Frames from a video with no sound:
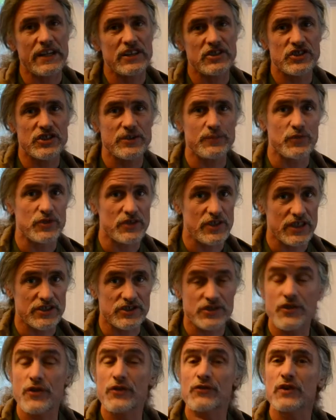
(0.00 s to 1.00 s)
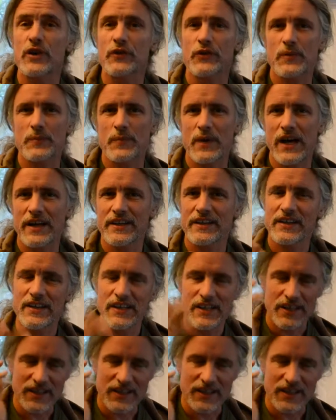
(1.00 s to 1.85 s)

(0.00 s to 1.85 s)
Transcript: energy production throughout the body.